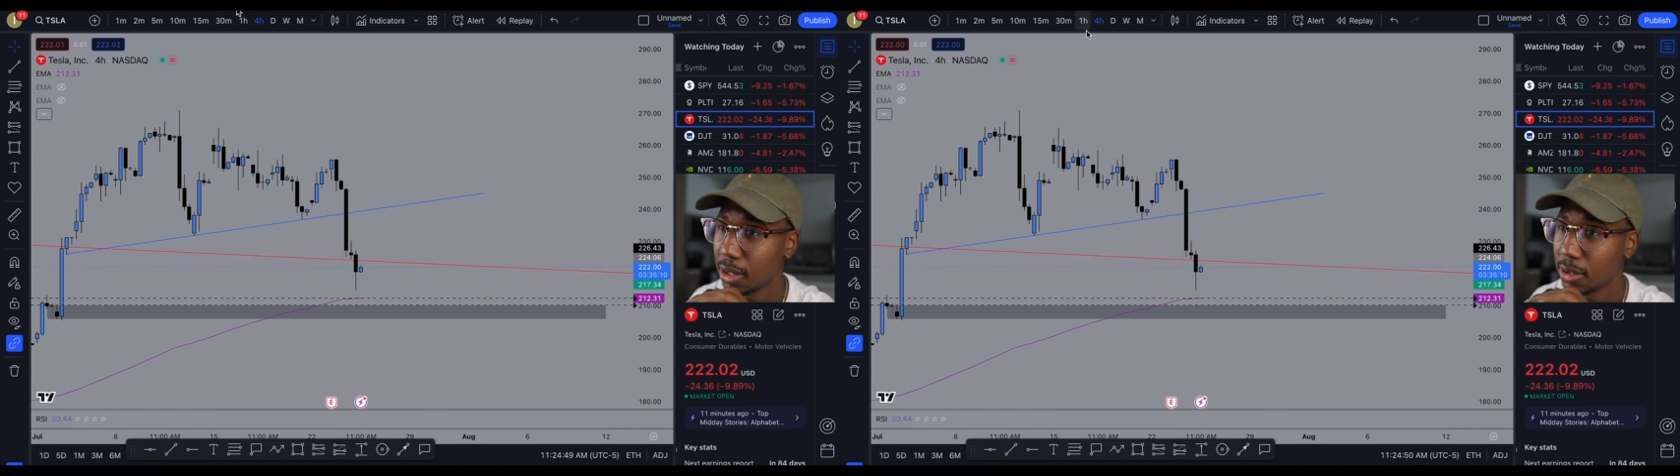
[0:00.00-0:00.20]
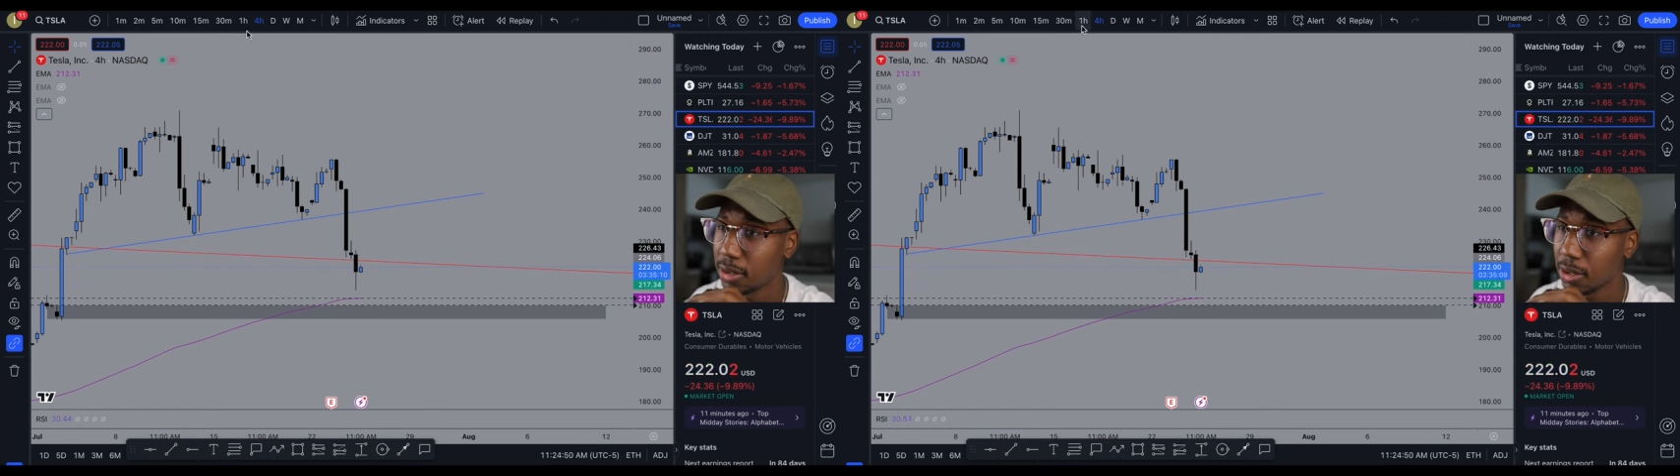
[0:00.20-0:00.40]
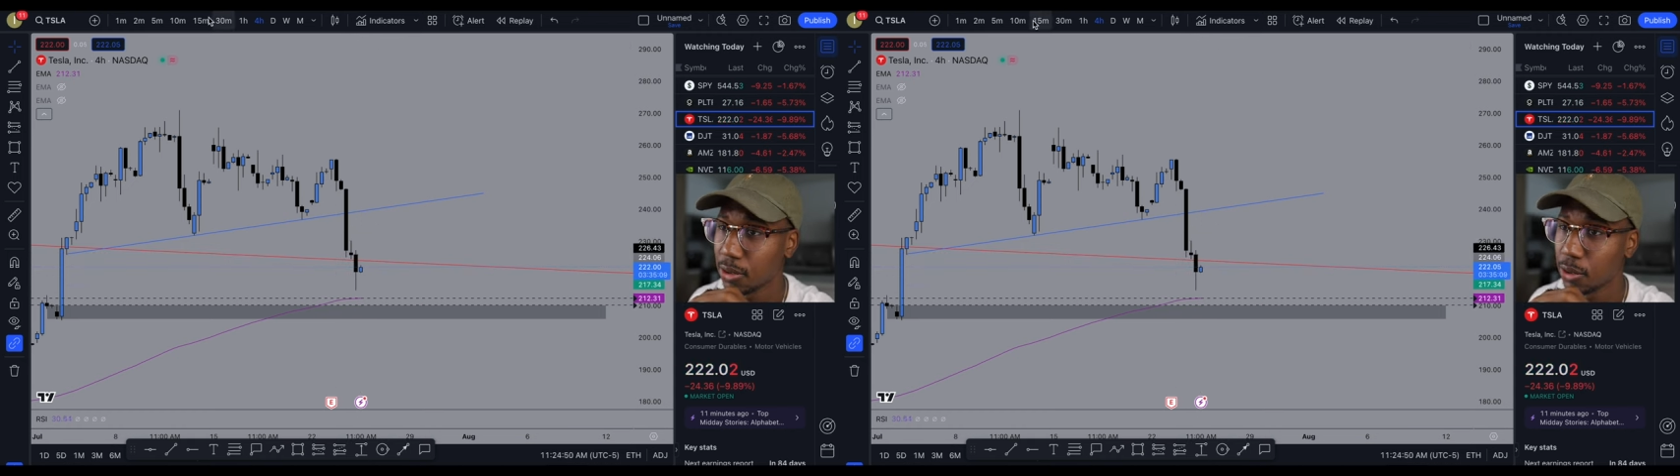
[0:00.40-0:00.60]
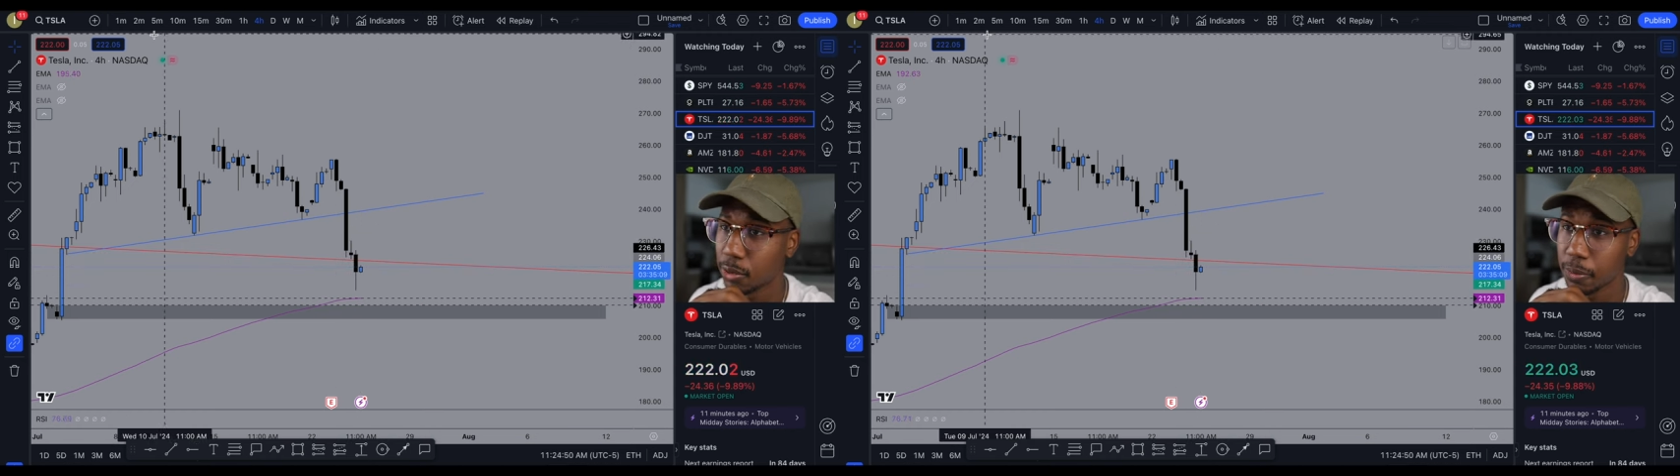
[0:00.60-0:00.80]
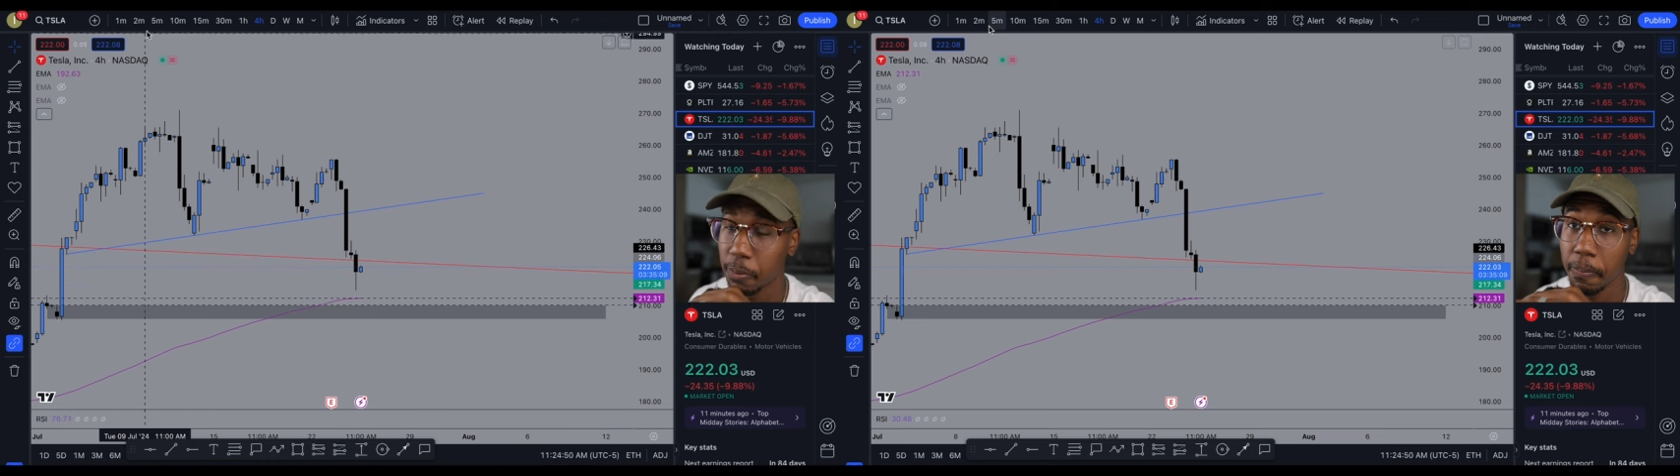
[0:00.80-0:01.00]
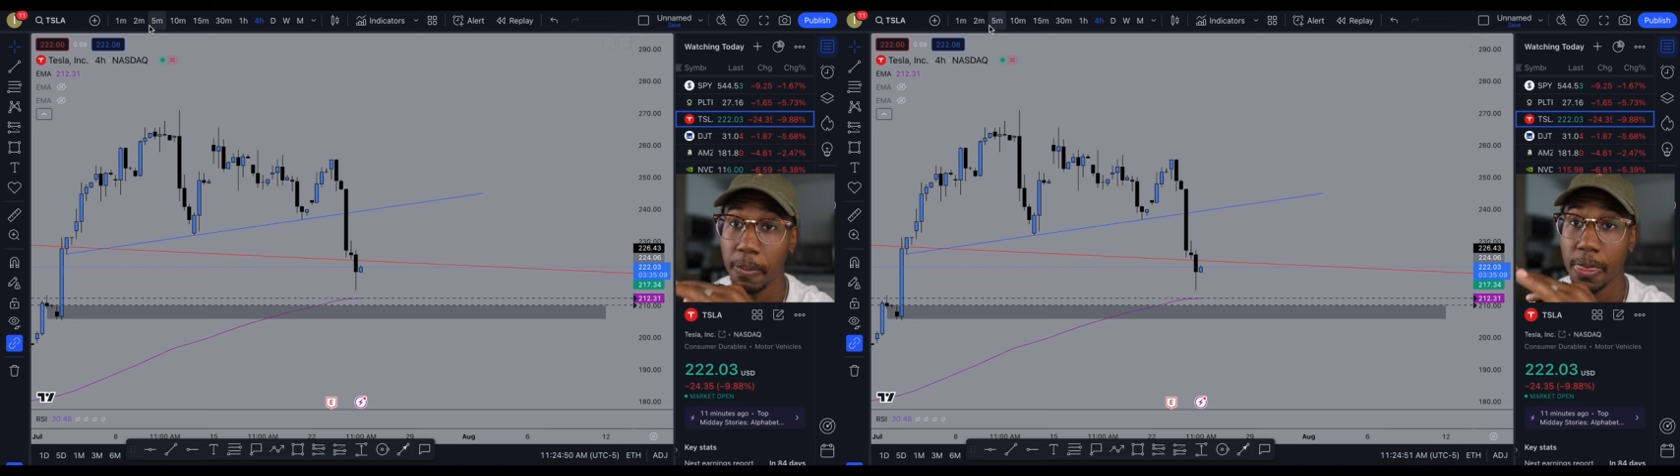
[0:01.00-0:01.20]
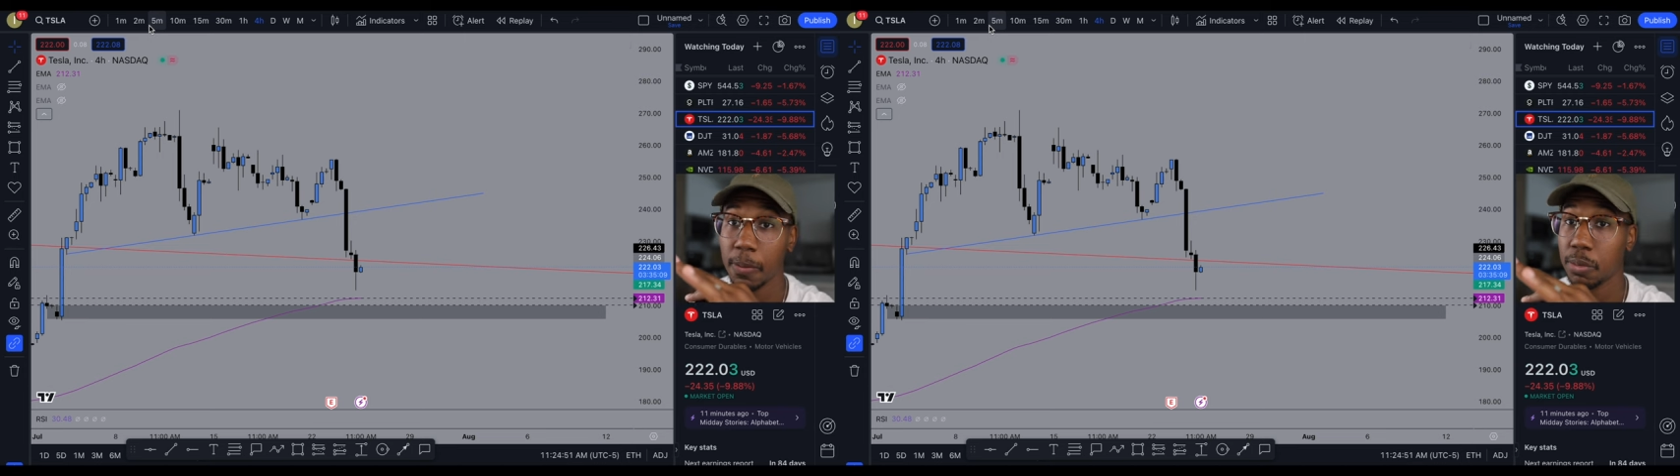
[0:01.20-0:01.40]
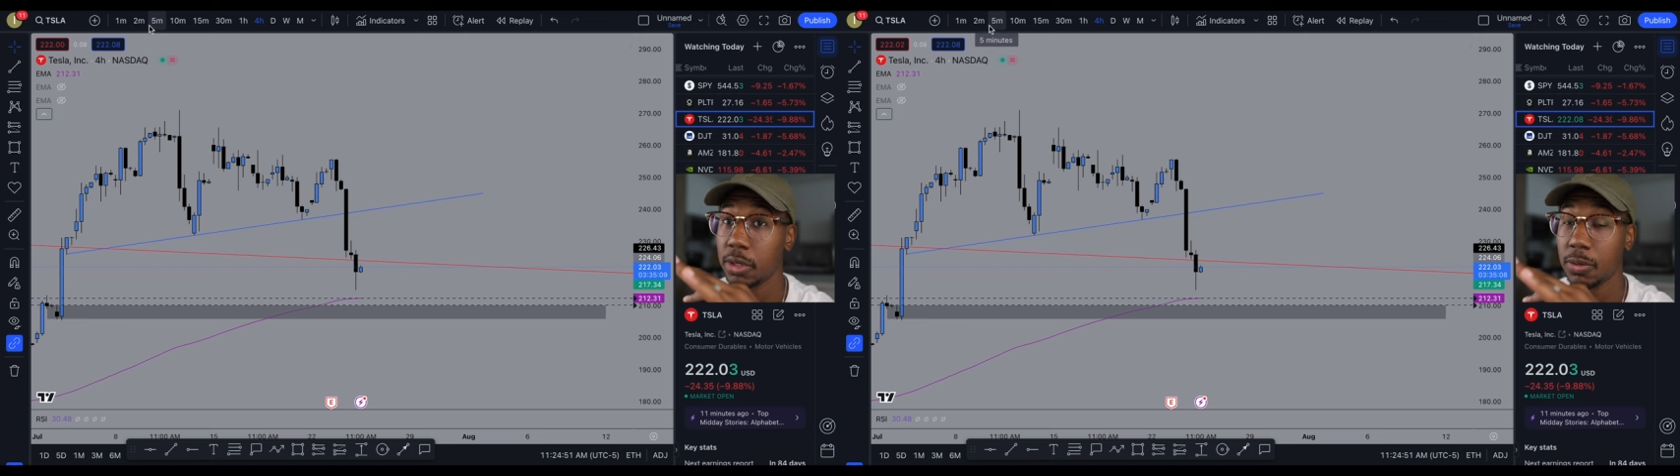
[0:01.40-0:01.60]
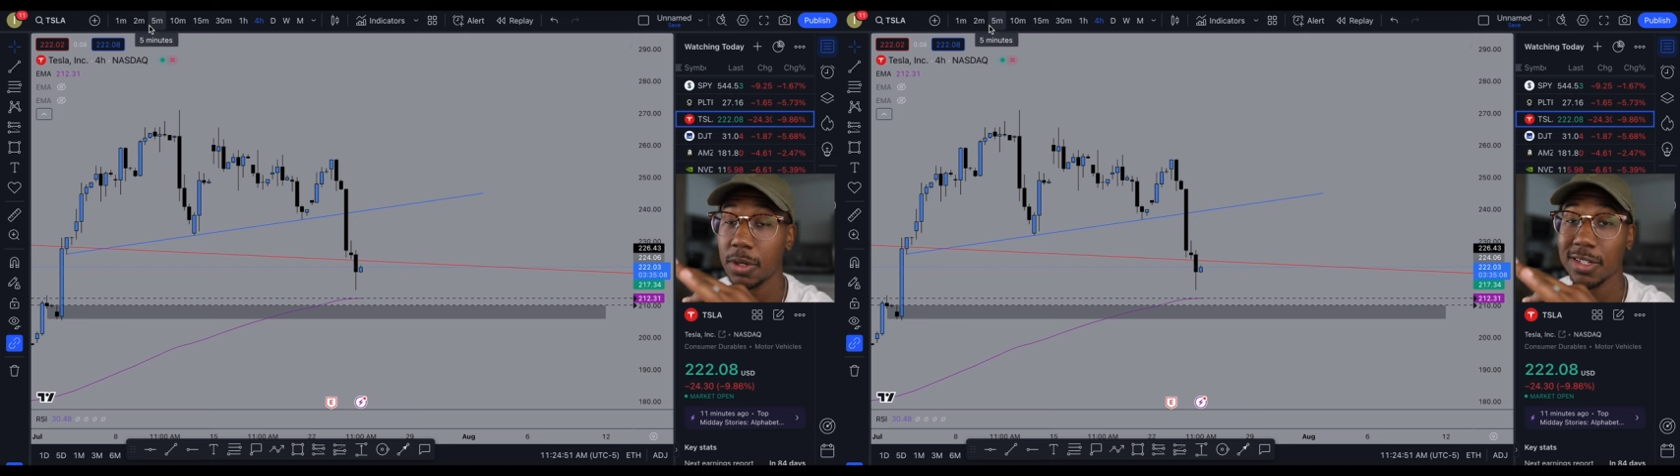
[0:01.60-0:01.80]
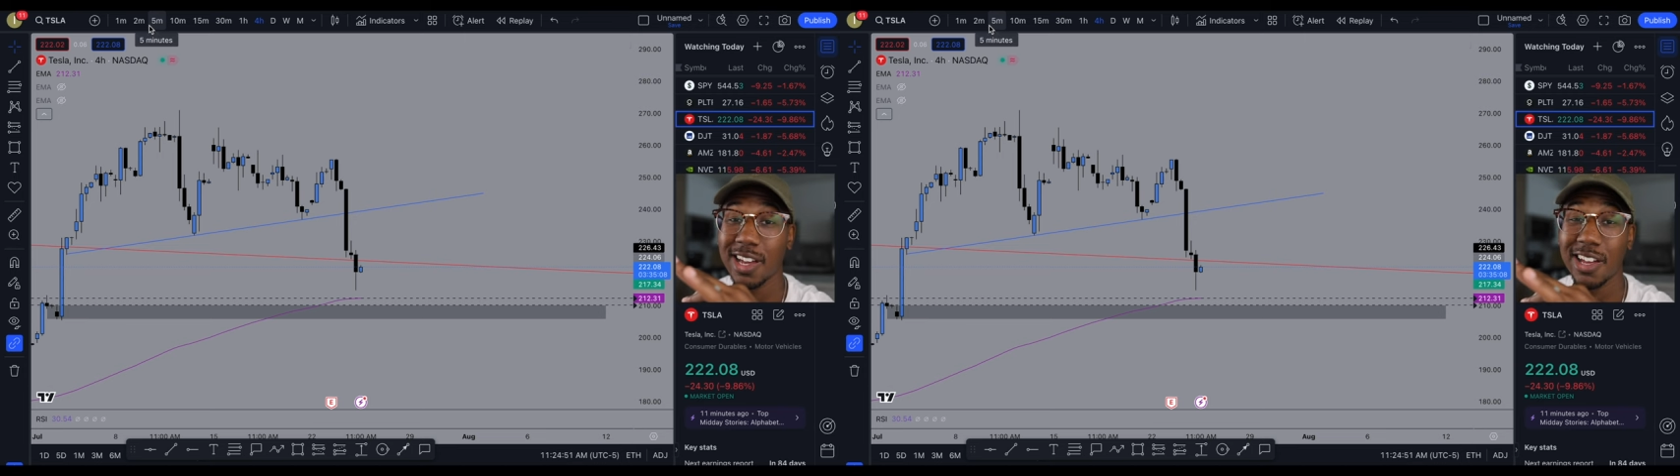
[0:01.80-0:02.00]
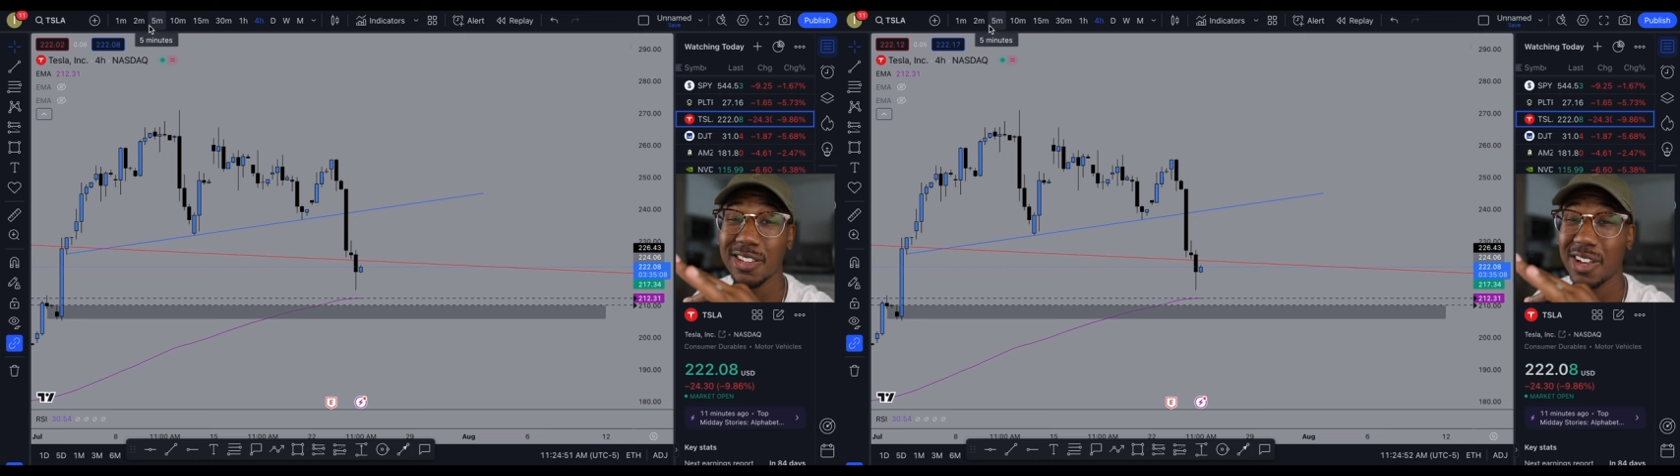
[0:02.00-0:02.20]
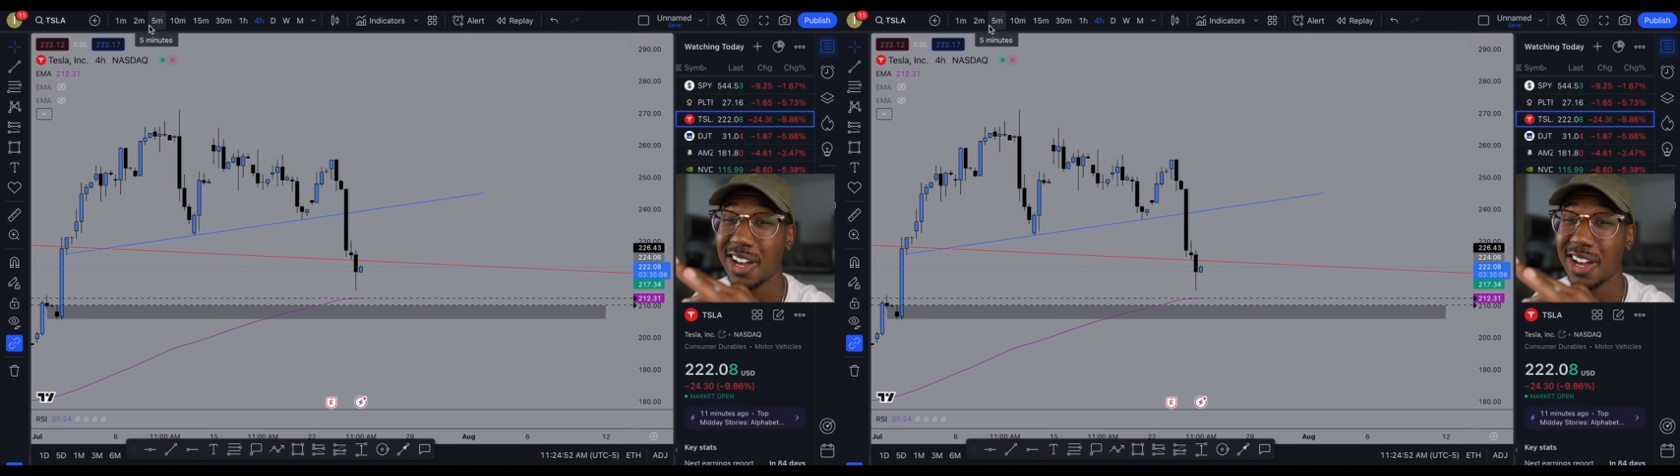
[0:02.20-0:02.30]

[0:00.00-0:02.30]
So pretty much I,